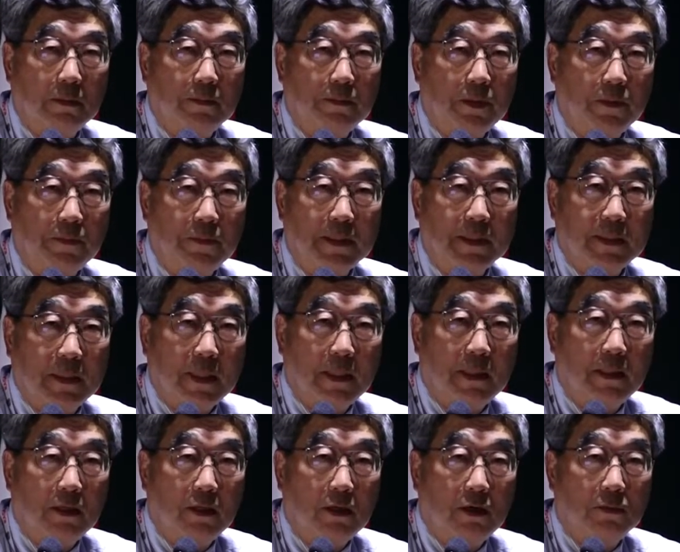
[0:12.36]
professor
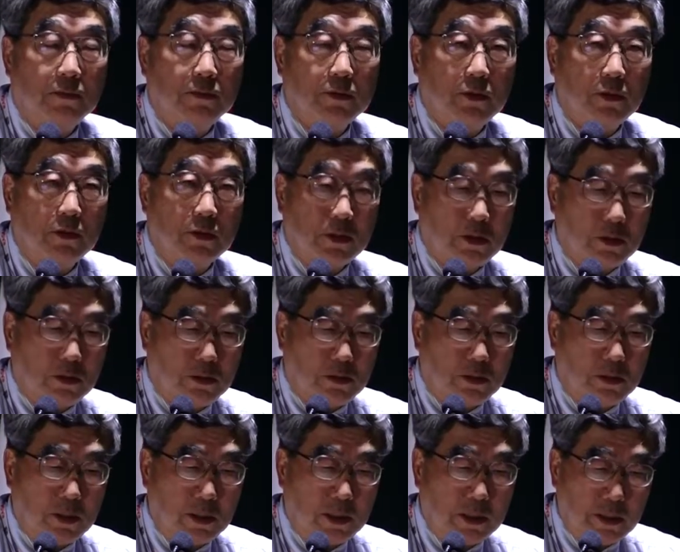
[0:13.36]
of
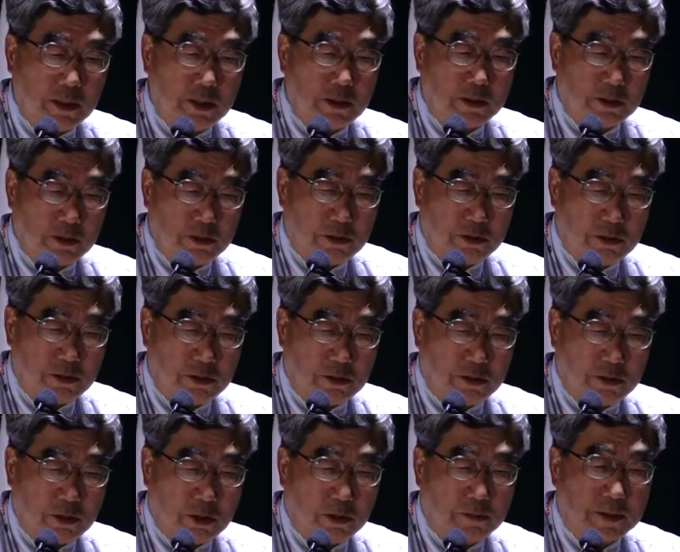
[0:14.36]
Tokyo Institute
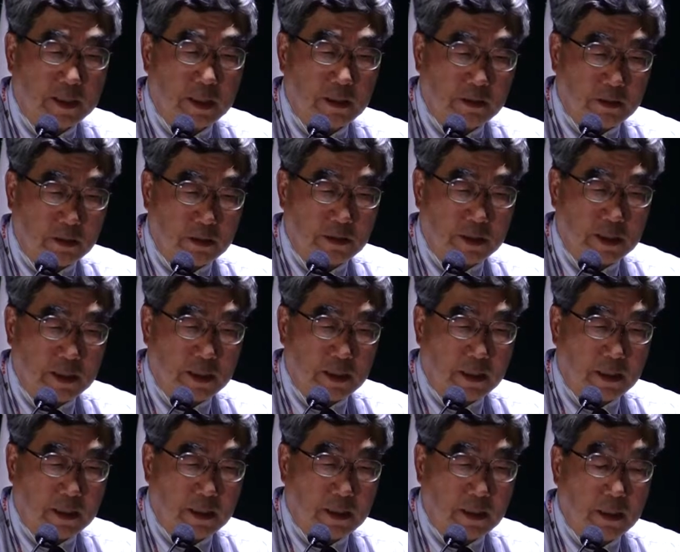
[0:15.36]
of Technology.
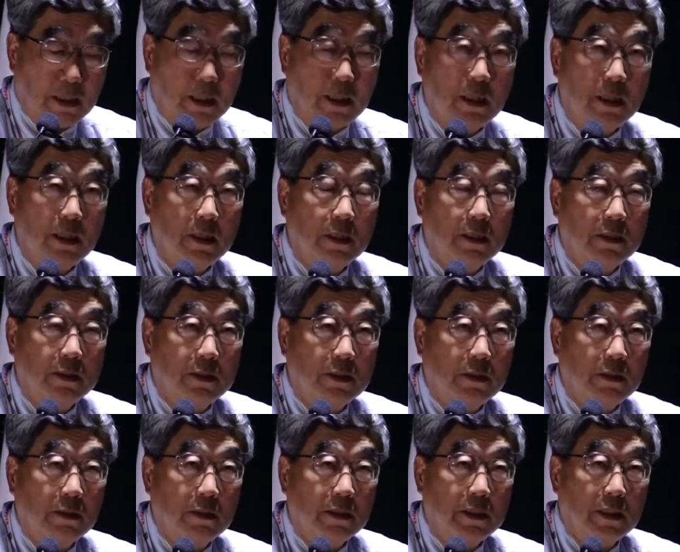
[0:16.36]

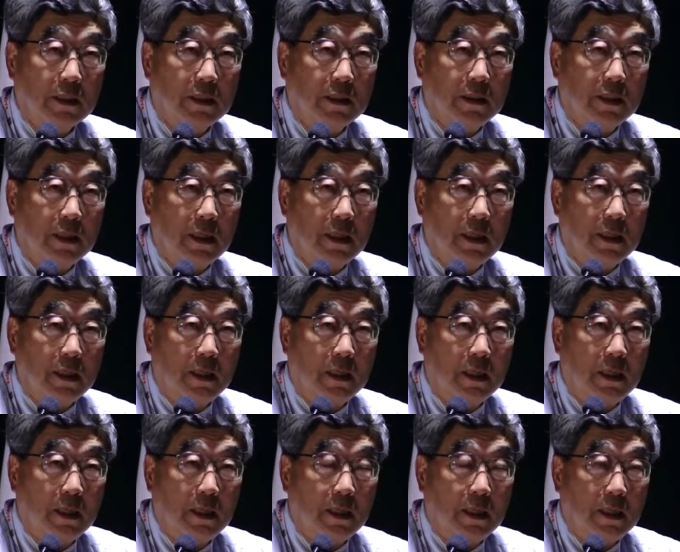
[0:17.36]
So that
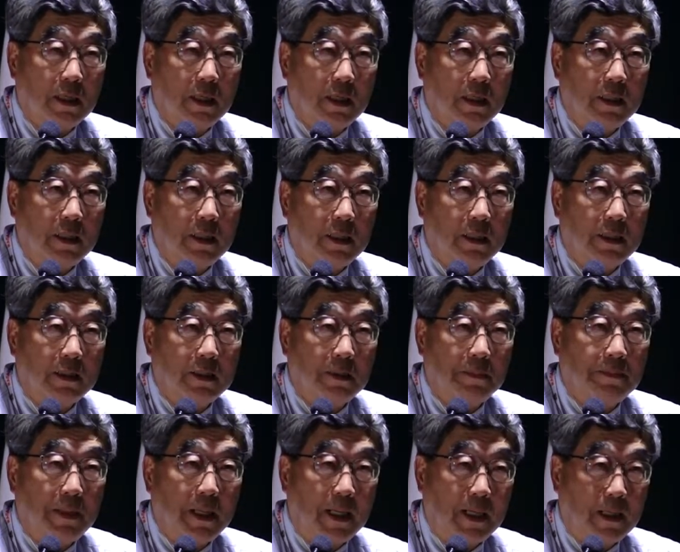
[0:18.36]
in
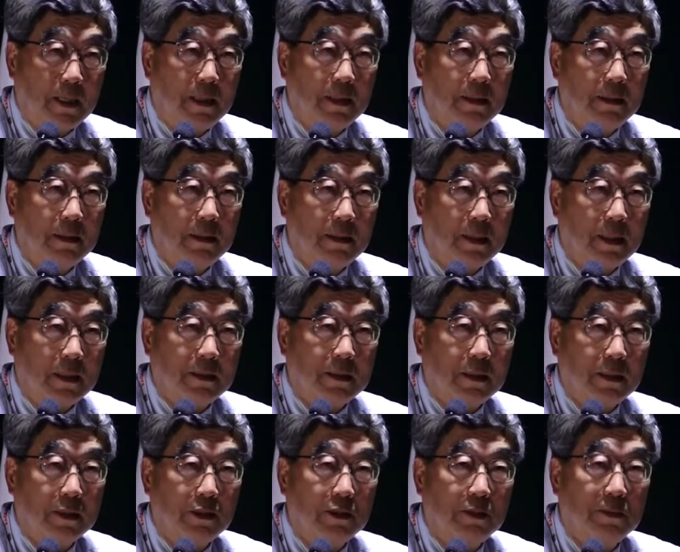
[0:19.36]
Japan, at
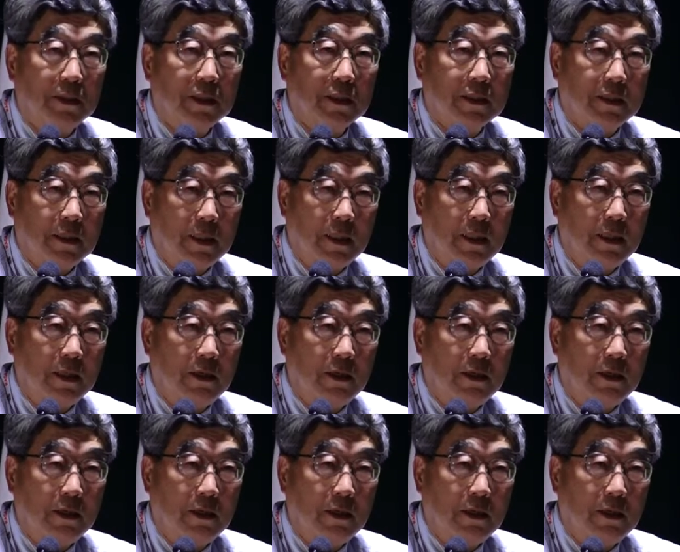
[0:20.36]
the university,